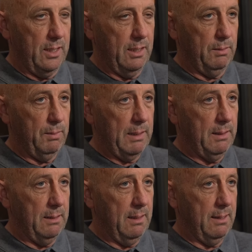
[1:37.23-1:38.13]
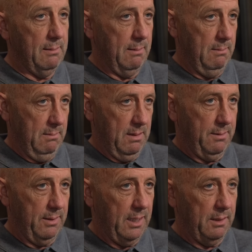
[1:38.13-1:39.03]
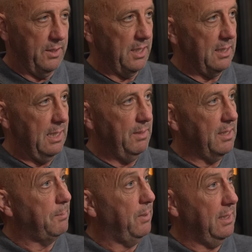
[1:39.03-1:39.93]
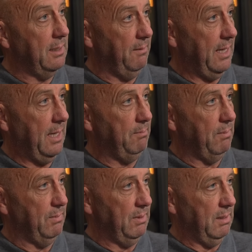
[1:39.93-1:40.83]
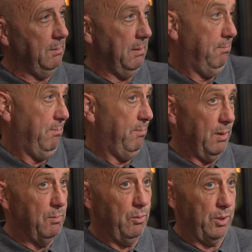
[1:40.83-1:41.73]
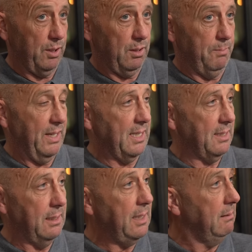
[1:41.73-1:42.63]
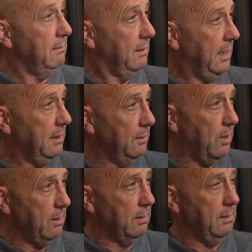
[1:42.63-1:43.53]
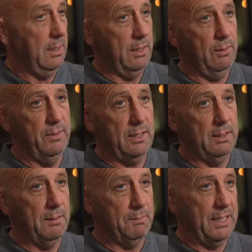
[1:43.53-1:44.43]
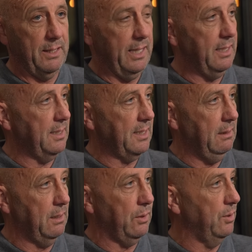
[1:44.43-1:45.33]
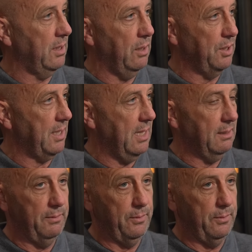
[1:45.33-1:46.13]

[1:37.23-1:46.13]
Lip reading: in there, and the three that you've just named there are playing in the biggest elite league in the world, and obviously you get McGregor at Celtic, who's an outstanding